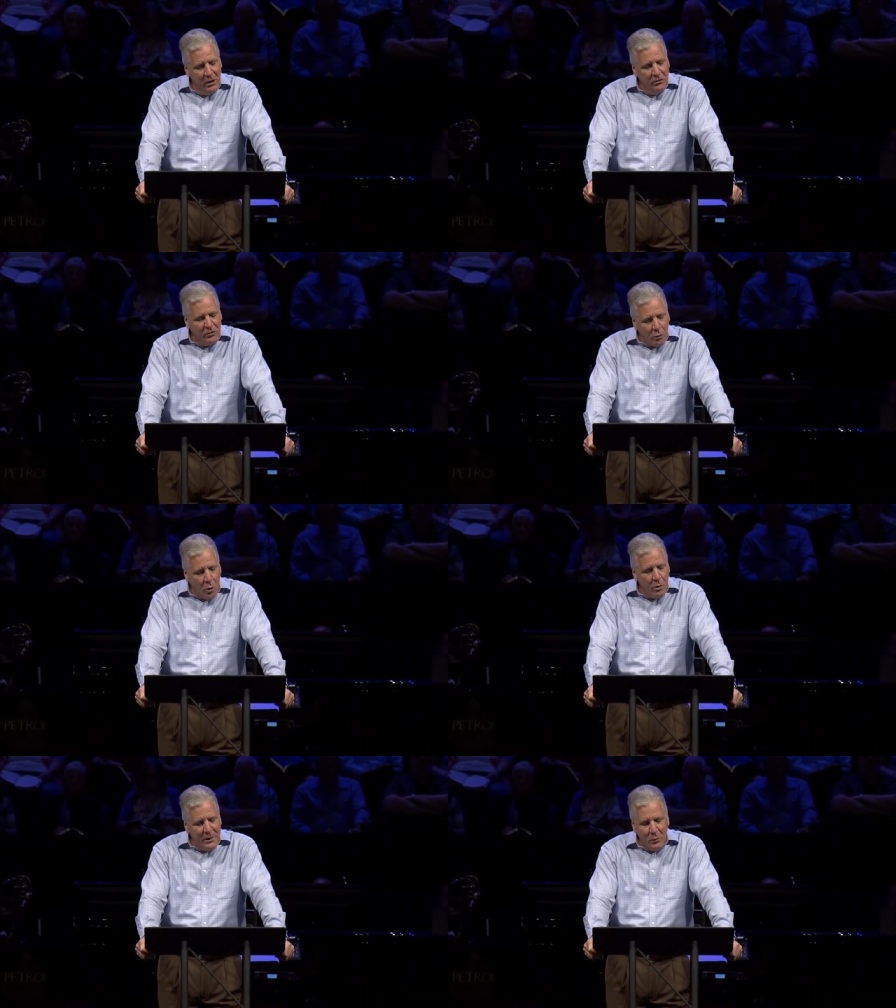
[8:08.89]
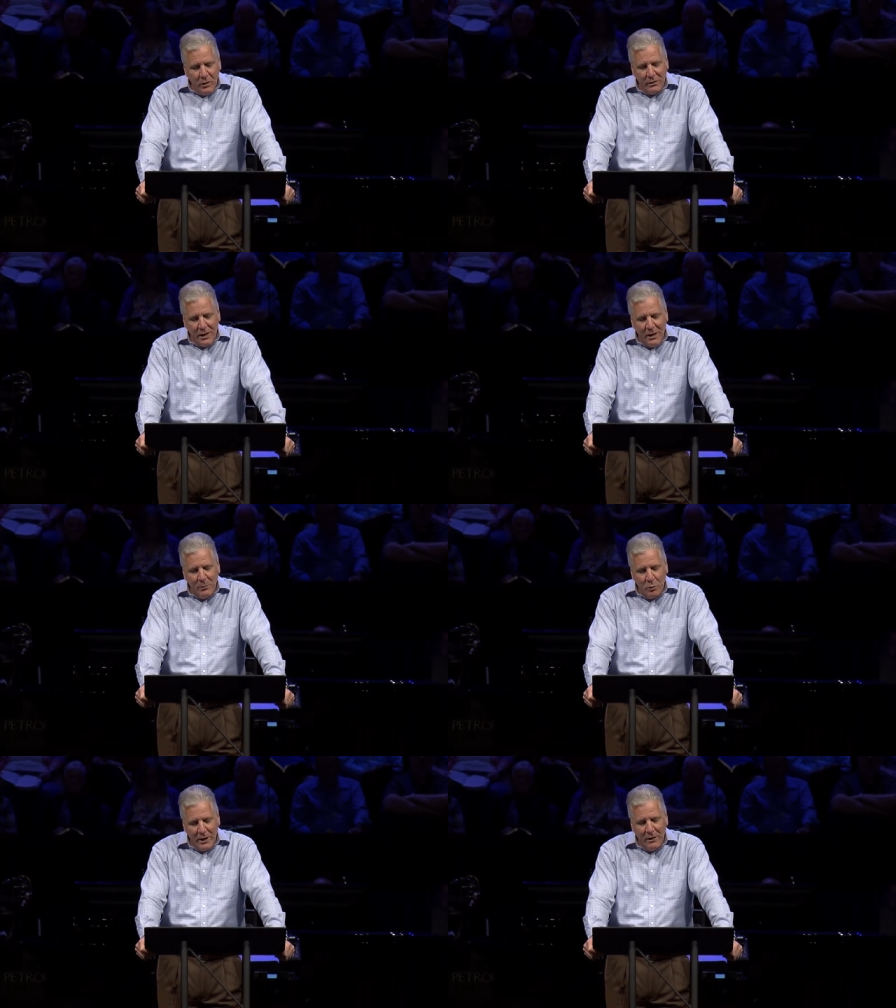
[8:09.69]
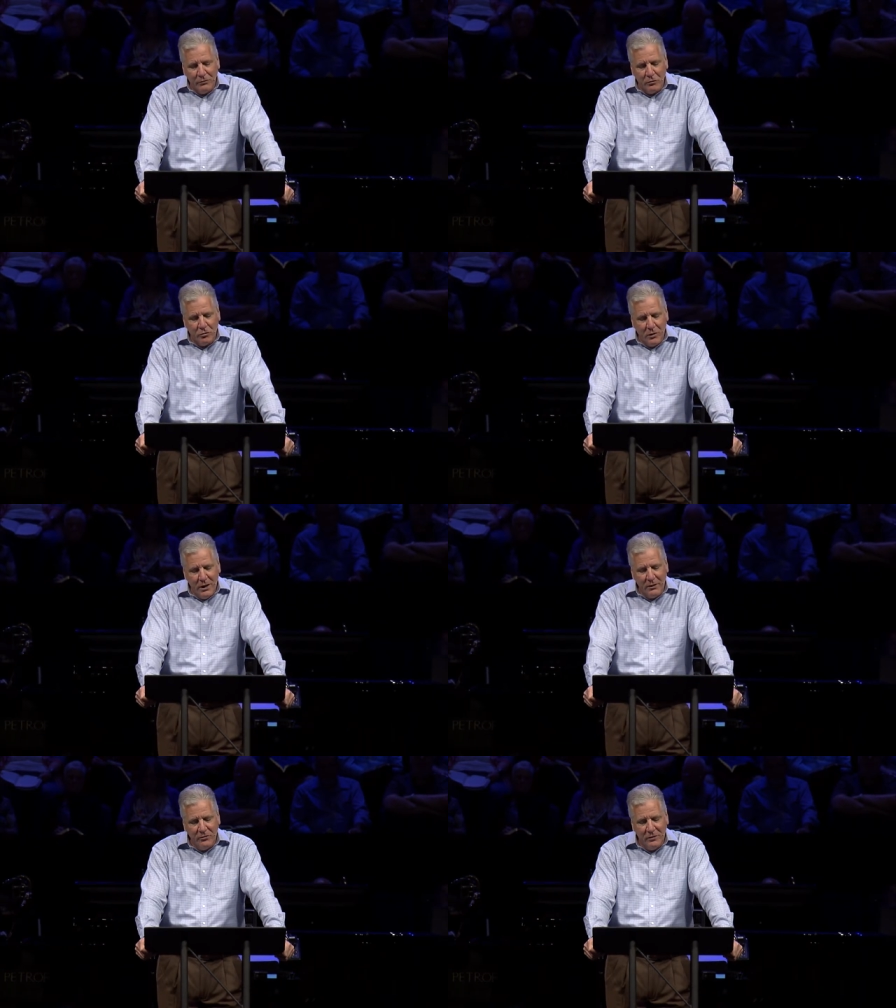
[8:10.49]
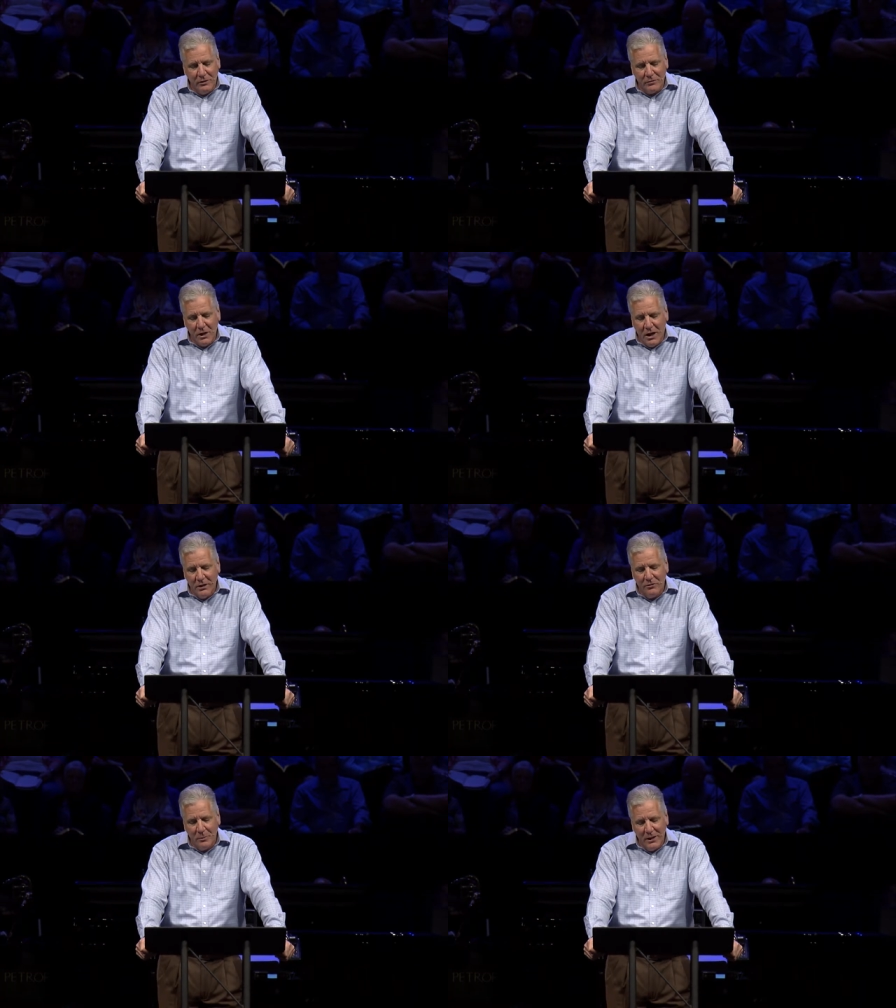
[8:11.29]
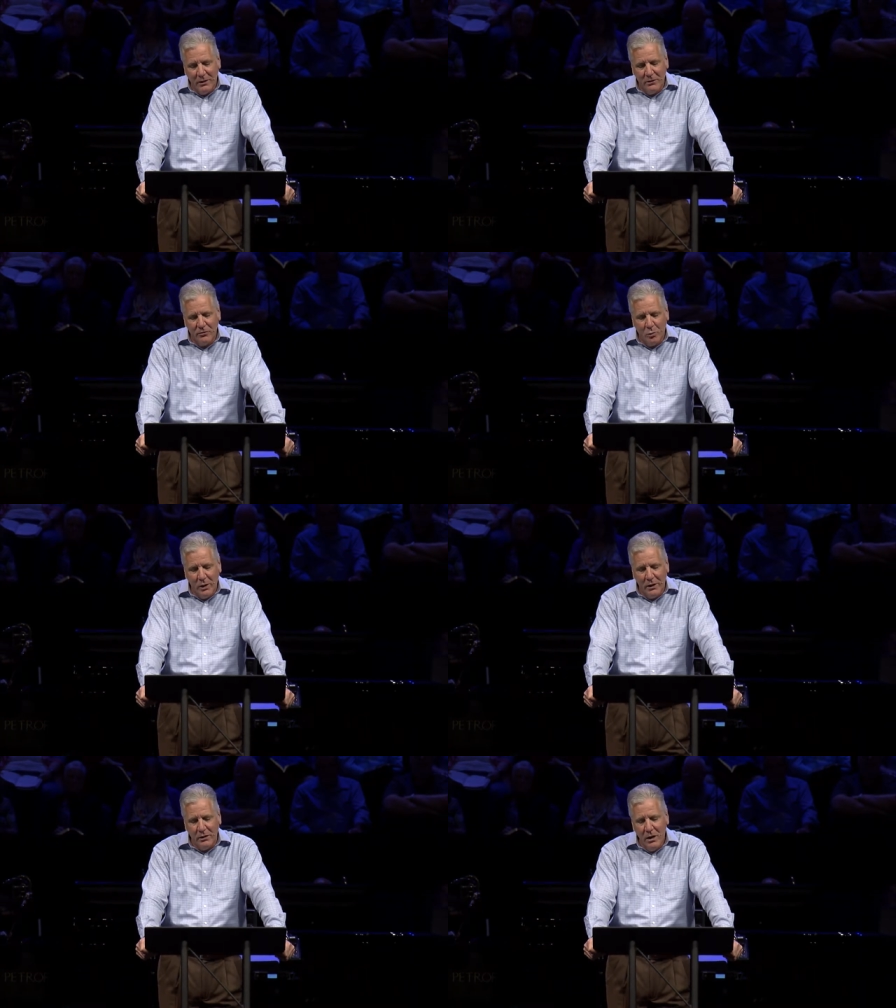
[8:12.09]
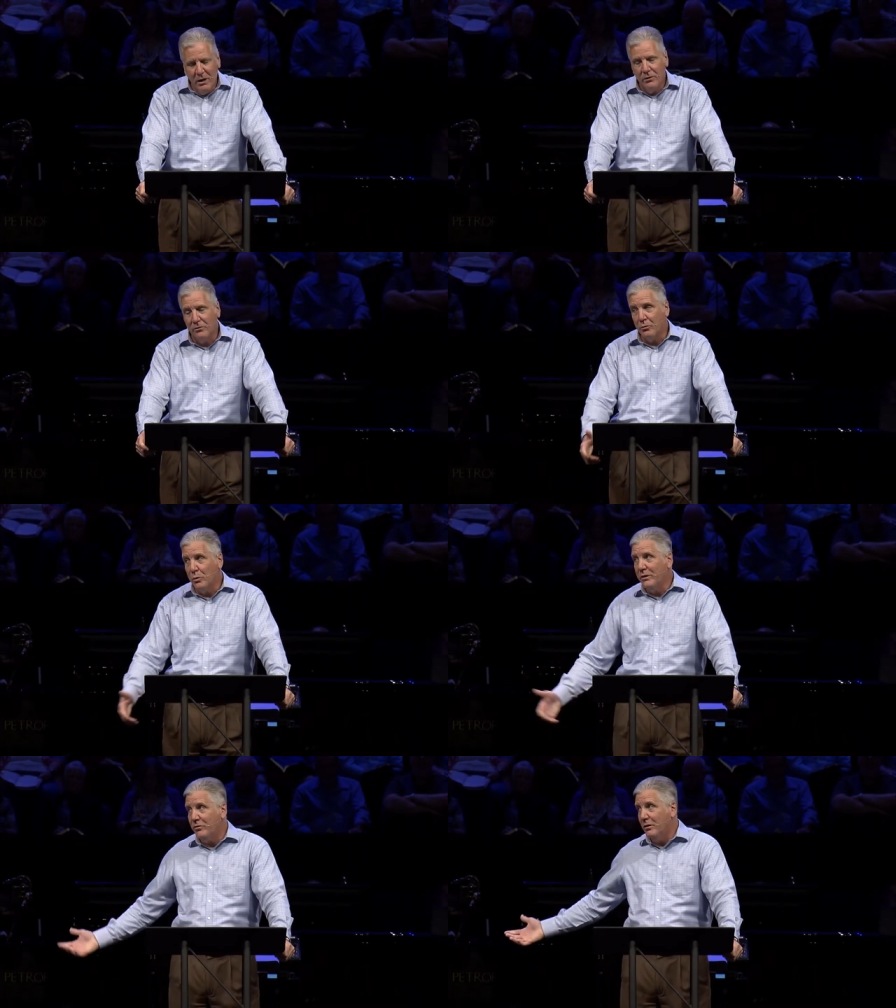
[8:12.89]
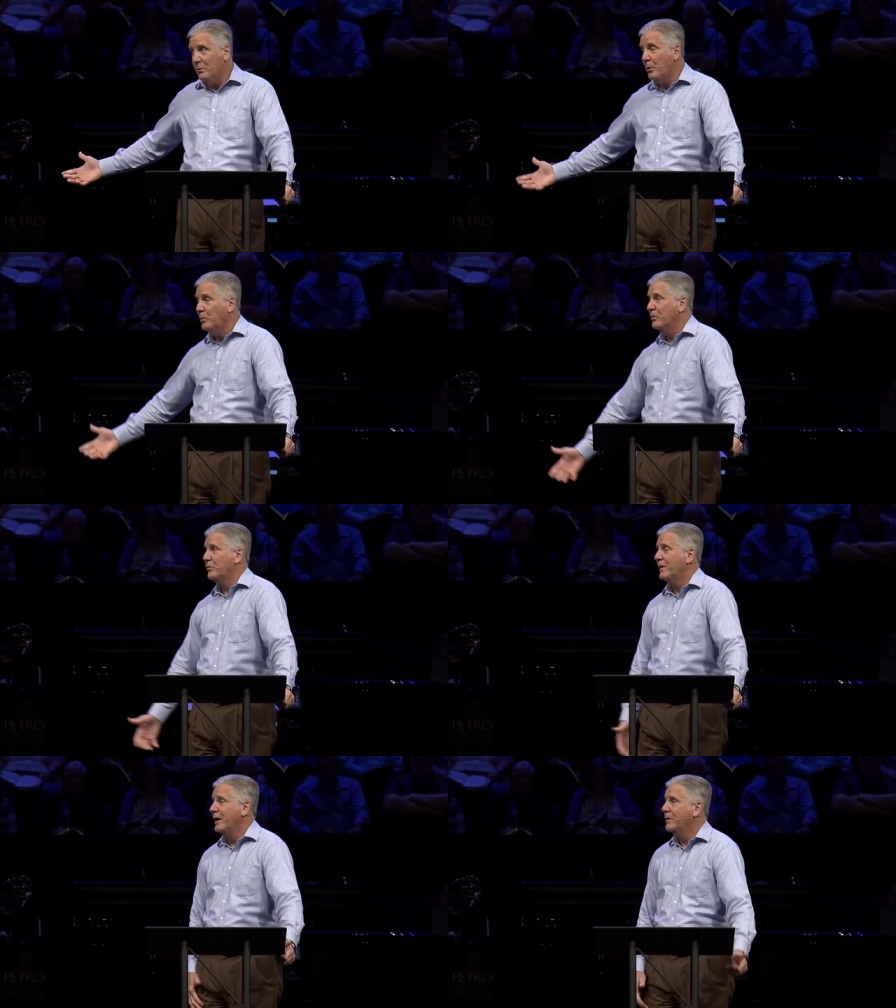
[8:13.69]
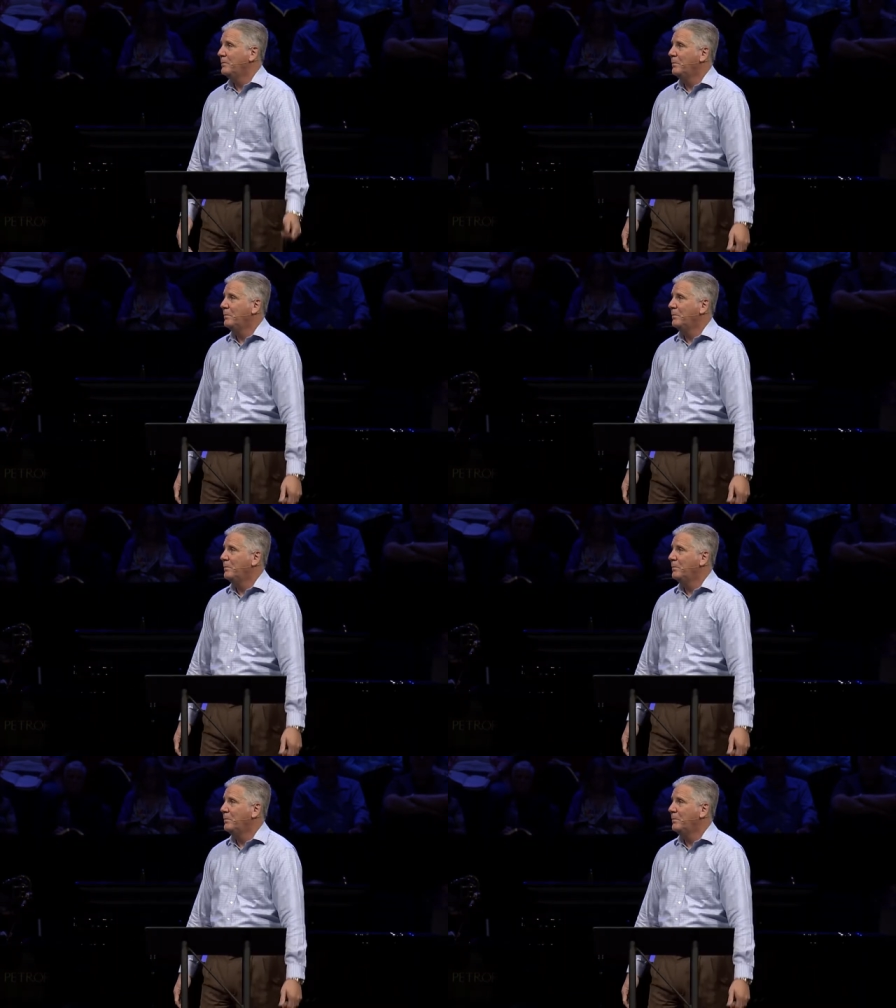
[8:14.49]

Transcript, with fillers: squirmy with that, but we have to trust that if God is making us wait, there's a reason and a purpose for that.